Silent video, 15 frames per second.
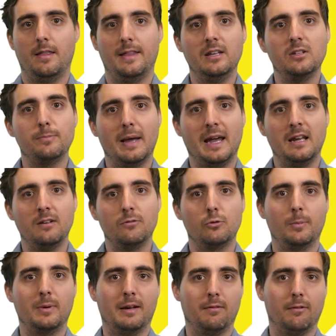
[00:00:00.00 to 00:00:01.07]
They span
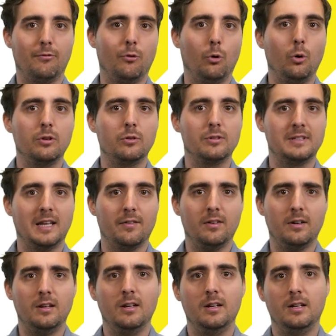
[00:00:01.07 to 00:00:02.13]
from level 4 to
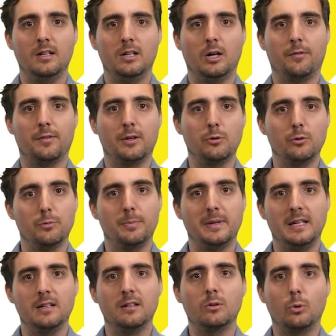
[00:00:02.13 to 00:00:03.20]
7 of the
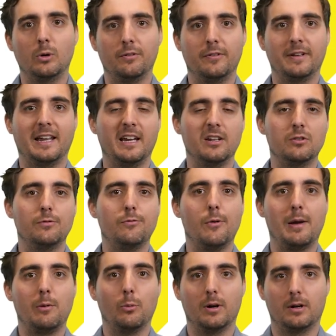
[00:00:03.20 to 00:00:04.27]
European Qualification
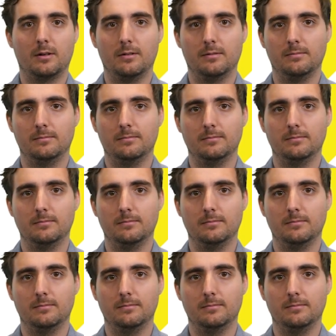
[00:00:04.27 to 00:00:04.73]
Framework.